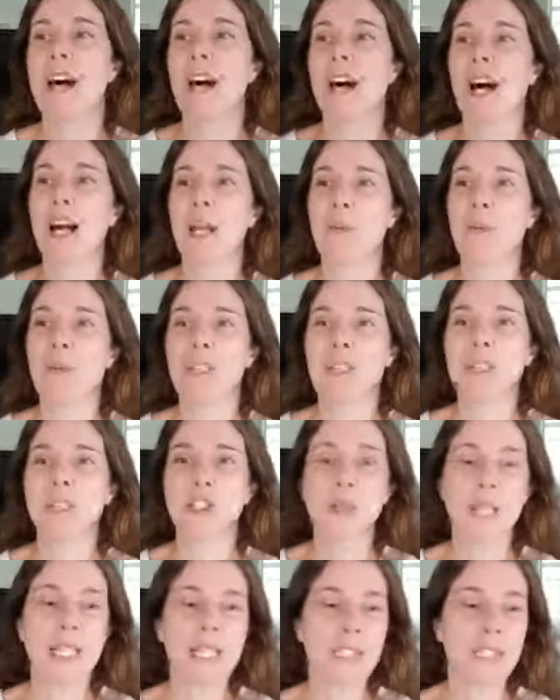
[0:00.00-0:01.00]
I would
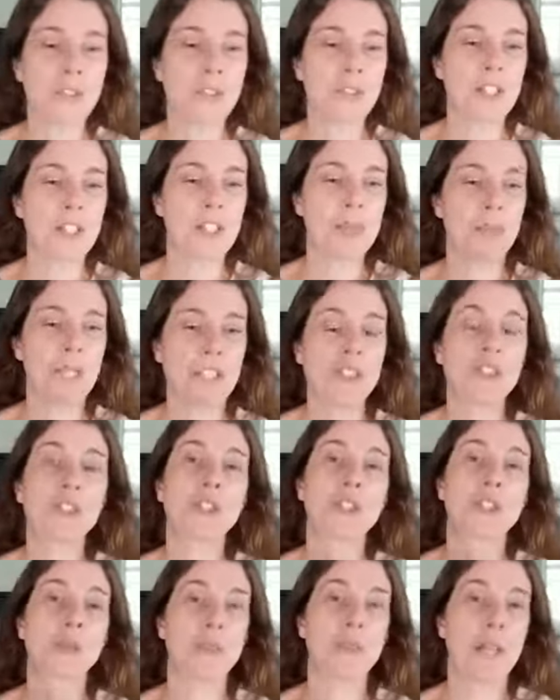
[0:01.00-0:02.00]
transfer the
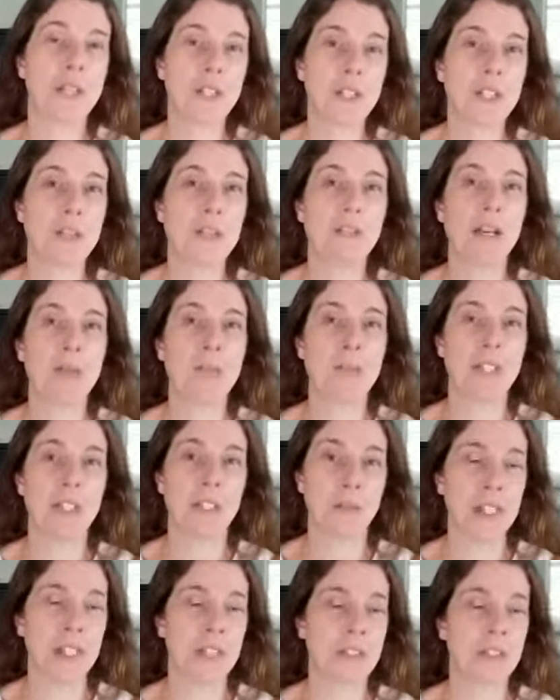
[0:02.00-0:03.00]
pictures from my
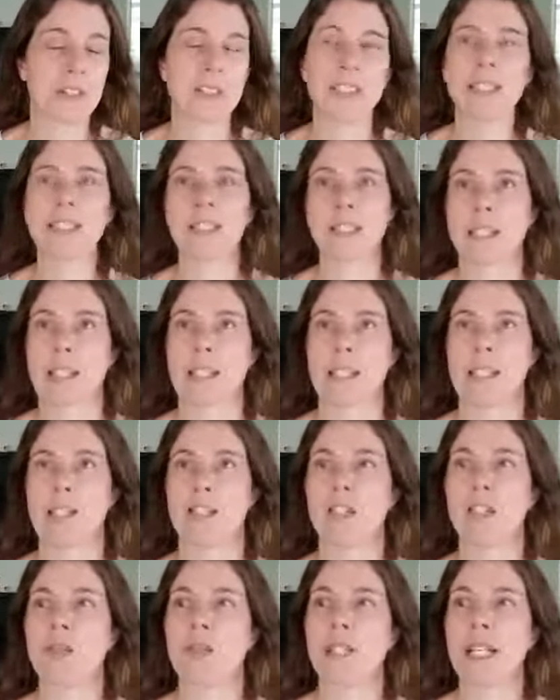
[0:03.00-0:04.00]
35mm, this is like
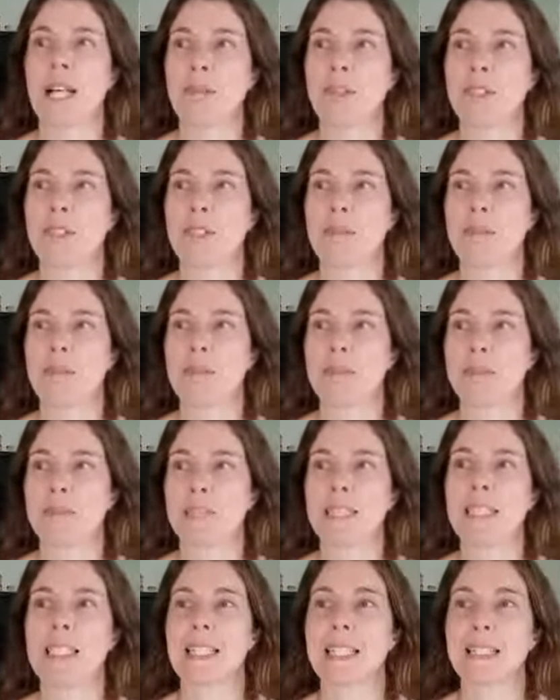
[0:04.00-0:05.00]

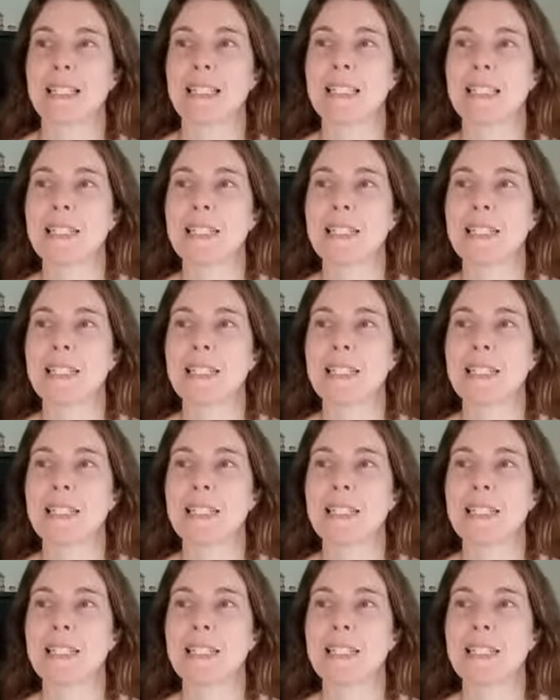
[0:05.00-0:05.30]
2006,